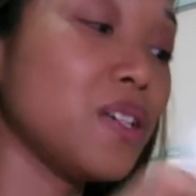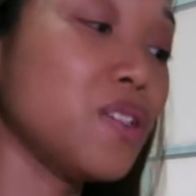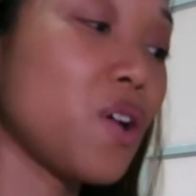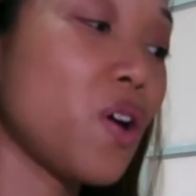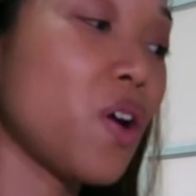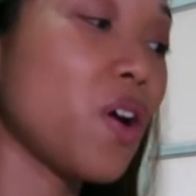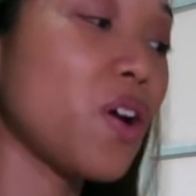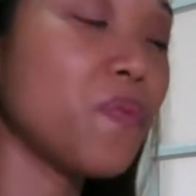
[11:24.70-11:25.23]

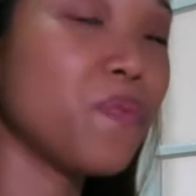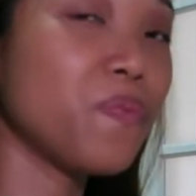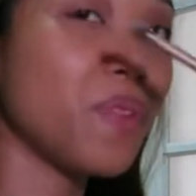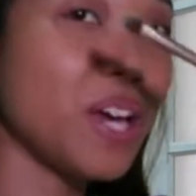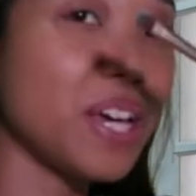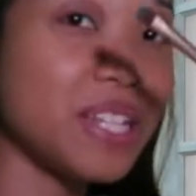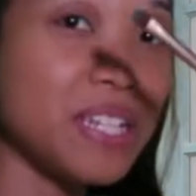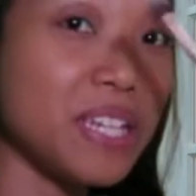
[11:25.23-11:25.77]

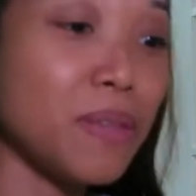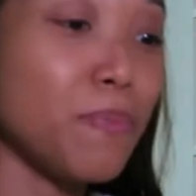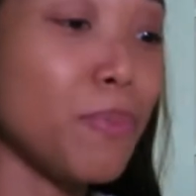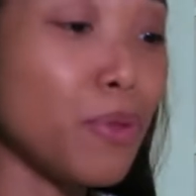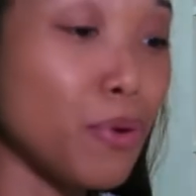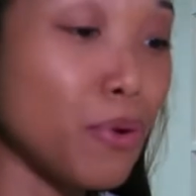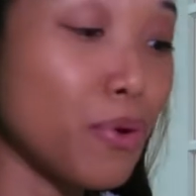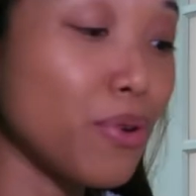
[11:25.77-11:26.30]
I can see the
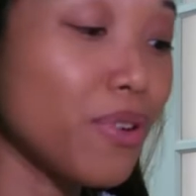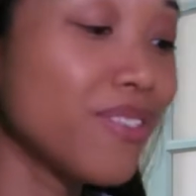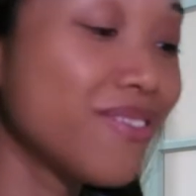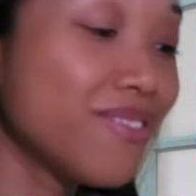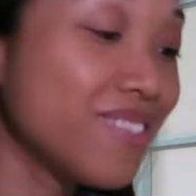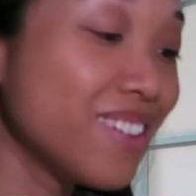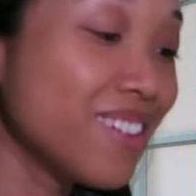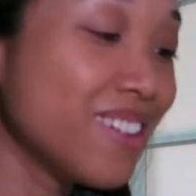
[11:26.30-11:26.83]
blue,
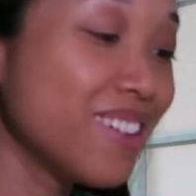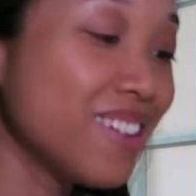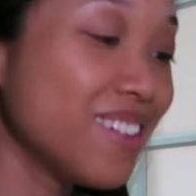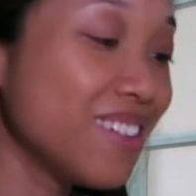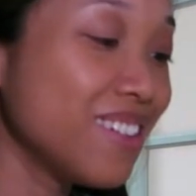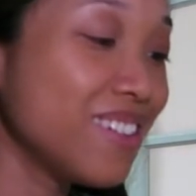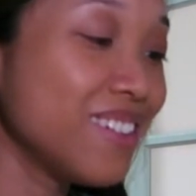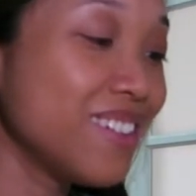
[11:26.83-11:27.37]

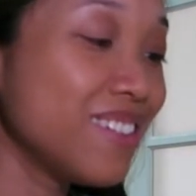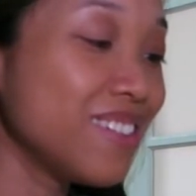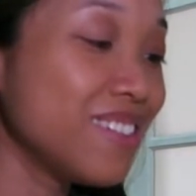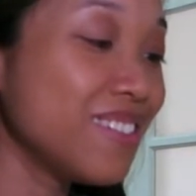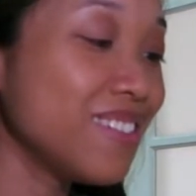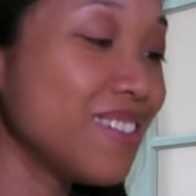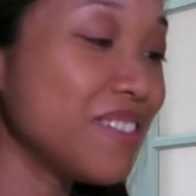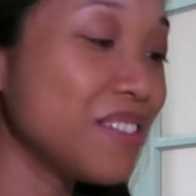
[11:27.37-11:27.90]

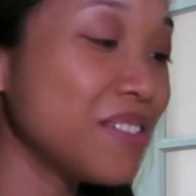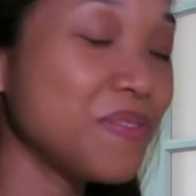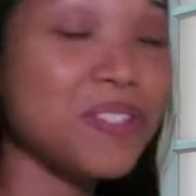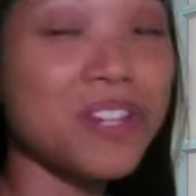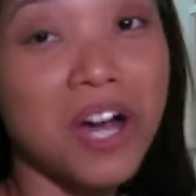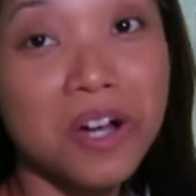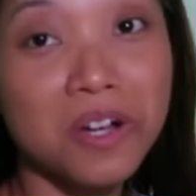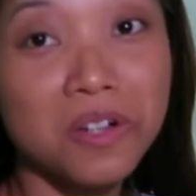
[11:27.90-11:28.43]
the
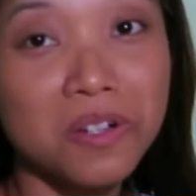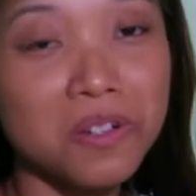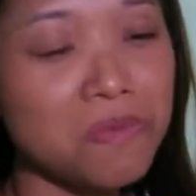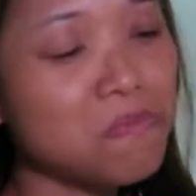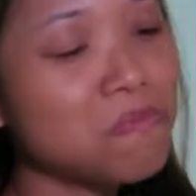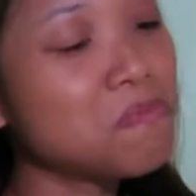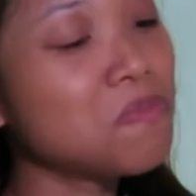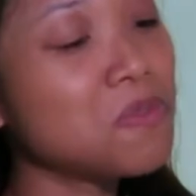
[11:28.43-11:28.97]
dark
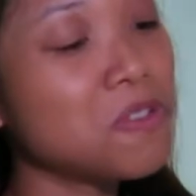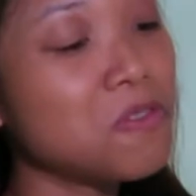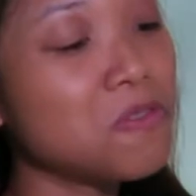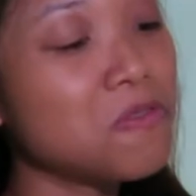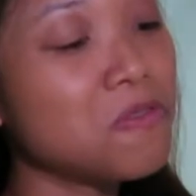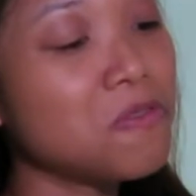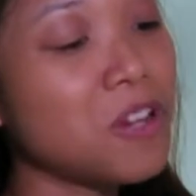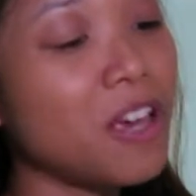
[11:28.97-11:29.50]
sort
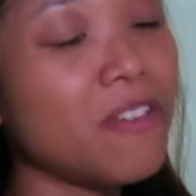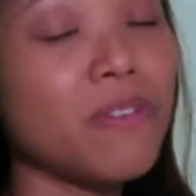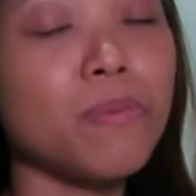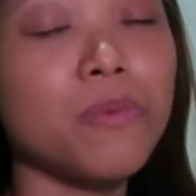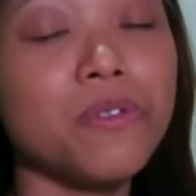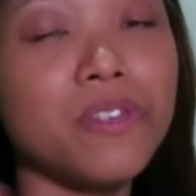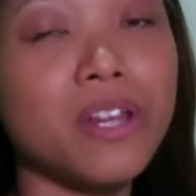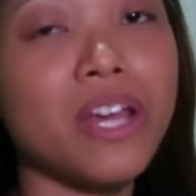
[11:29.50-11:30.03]
of navy
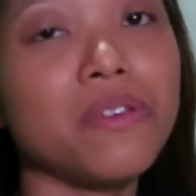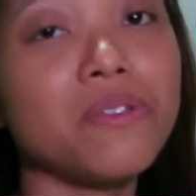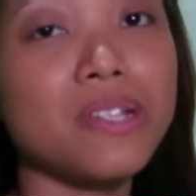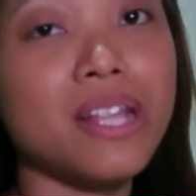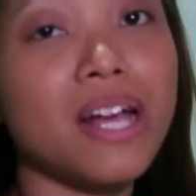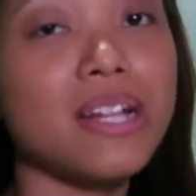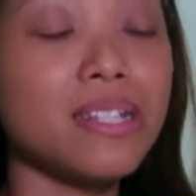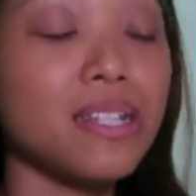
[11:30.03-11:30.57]
blue that I used
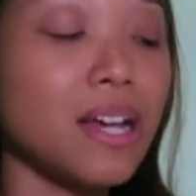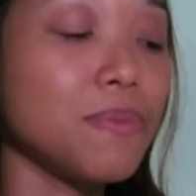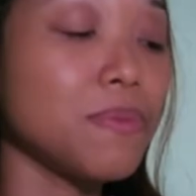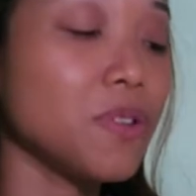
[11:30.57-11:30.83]
last time.